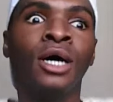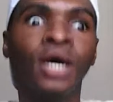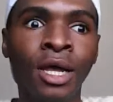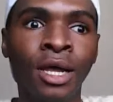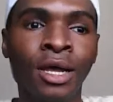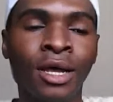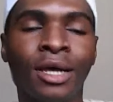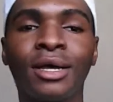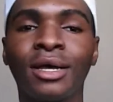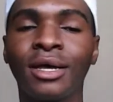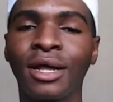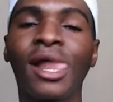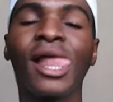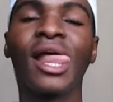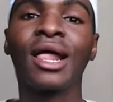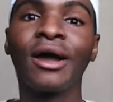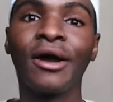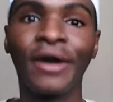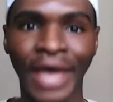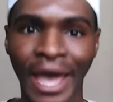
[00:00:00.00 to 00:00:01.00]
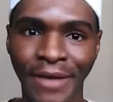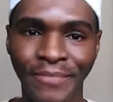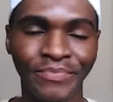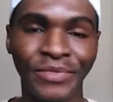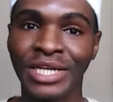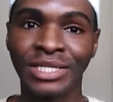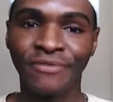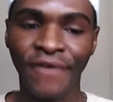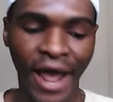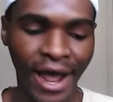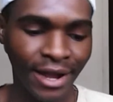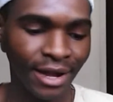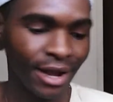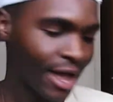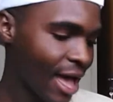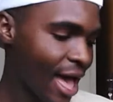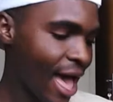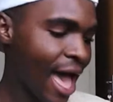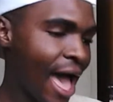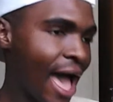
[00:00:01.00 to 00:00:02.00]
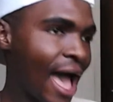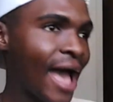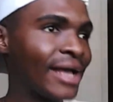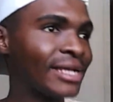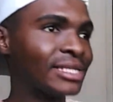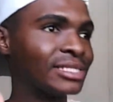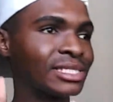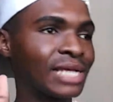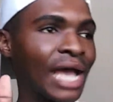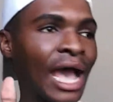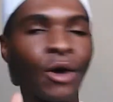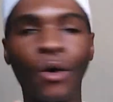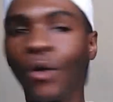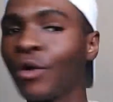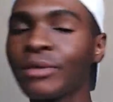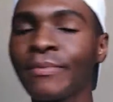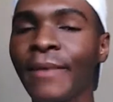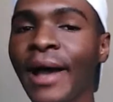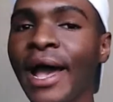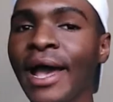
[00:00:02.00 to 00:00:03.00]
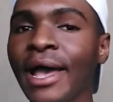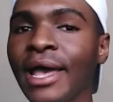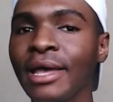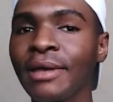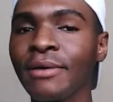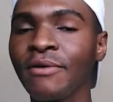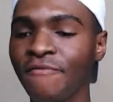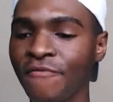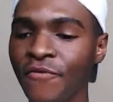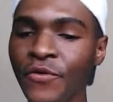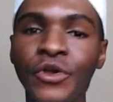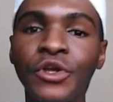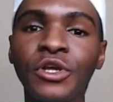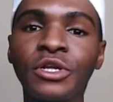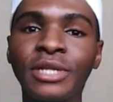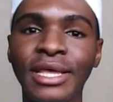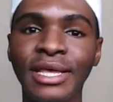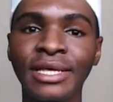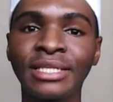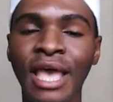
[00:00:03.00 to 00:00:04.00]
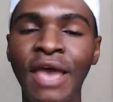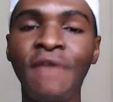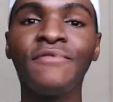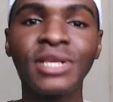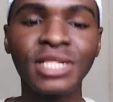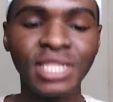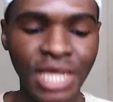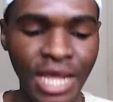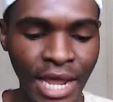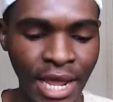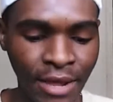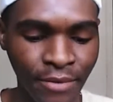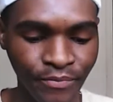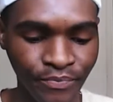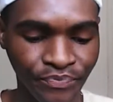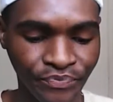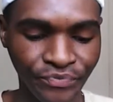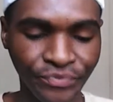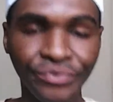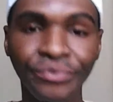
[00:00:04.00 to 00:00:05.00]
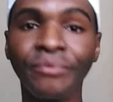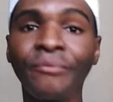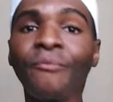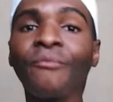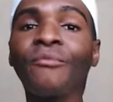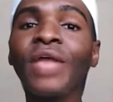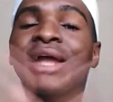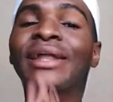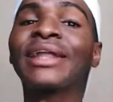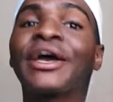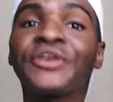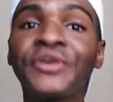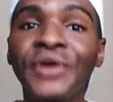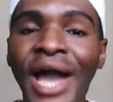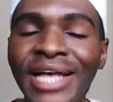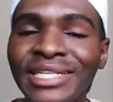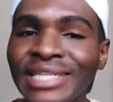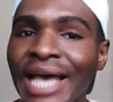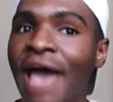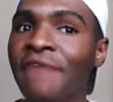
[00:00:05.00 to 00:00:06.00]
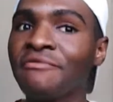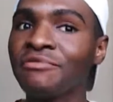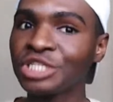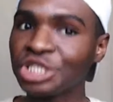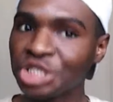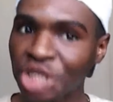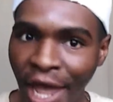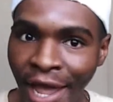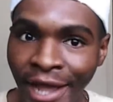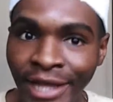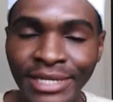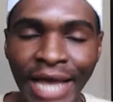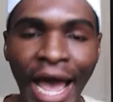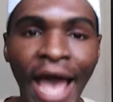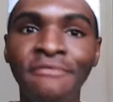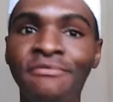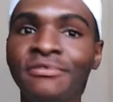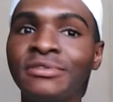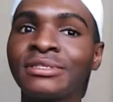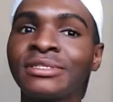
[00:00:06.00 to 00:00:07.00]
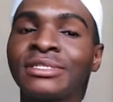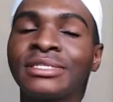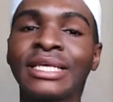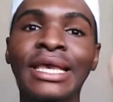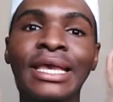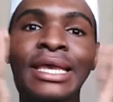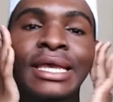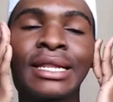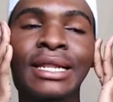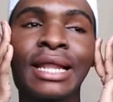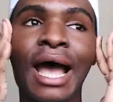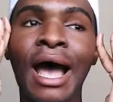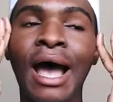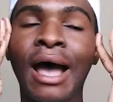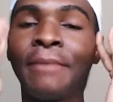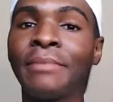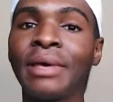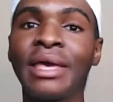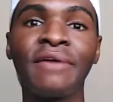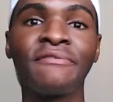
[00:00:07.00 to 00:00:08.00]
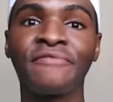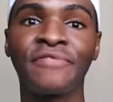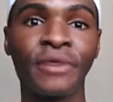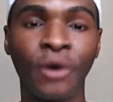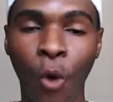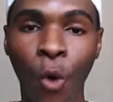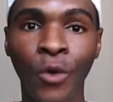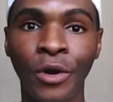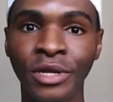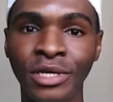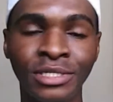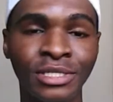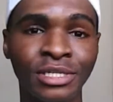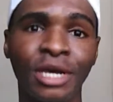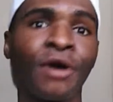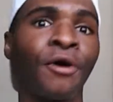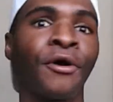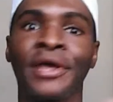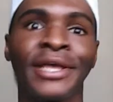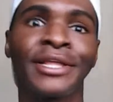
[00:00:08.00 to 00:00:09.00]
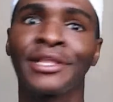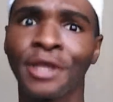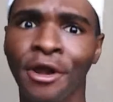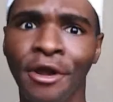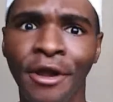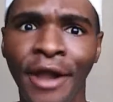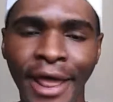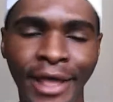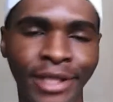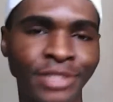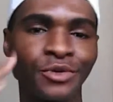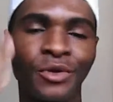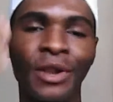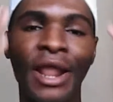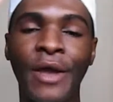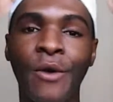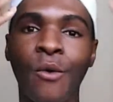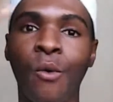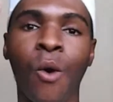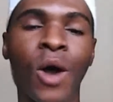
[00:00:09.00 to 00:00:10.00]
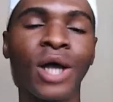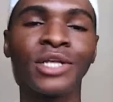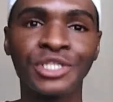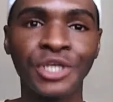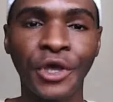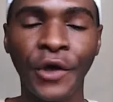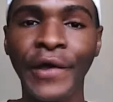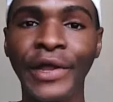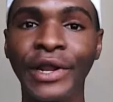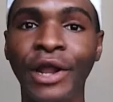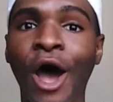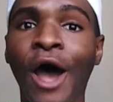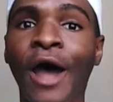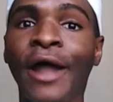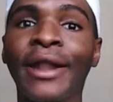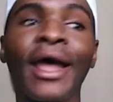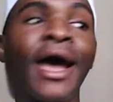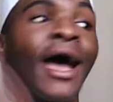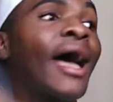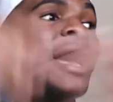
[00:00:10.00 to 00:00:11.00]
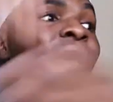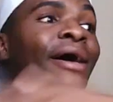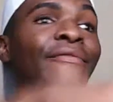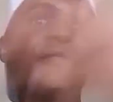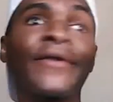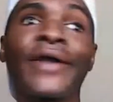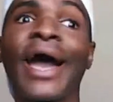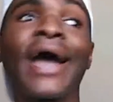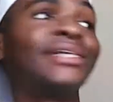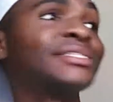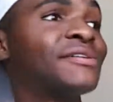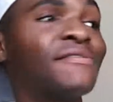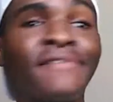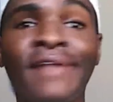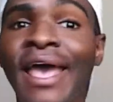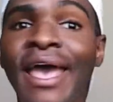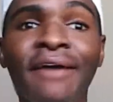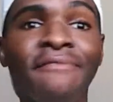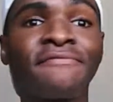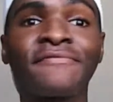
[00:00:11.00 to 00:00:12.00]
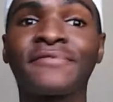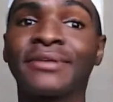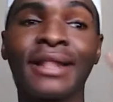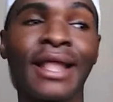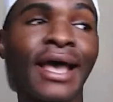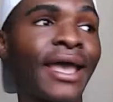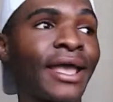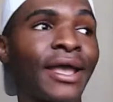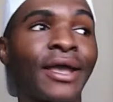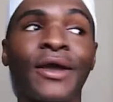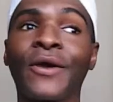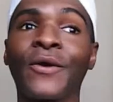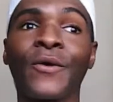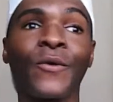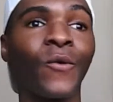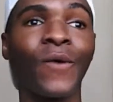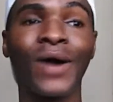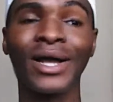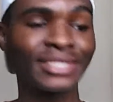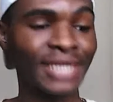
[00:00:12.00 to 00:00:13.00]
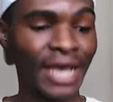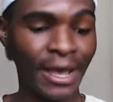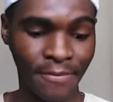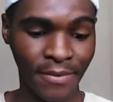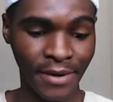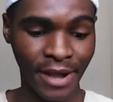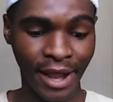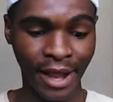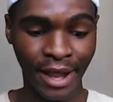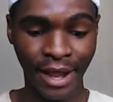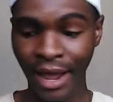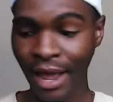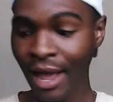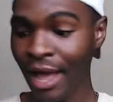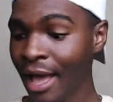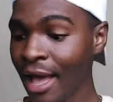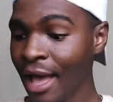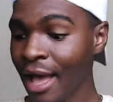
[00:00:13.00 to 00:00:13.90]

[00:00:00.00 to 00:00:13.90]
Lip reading: Okay, it's fine. And I ordered my food, everything. Now you guys, I haven't checked, I haven't seen if the orders are incorrect or like what's going on. The guys have left, like what's happening?